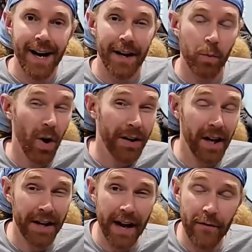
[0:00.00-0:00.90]
On
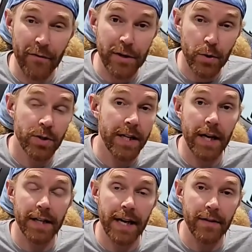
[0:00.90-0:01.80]
Whatnot, every Tuesday
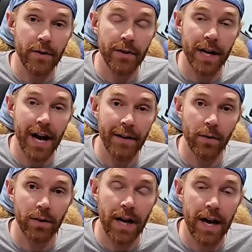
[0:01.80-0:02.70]
night at 8:30, I
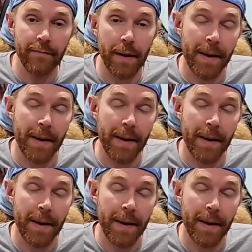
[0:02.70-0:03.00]
go live.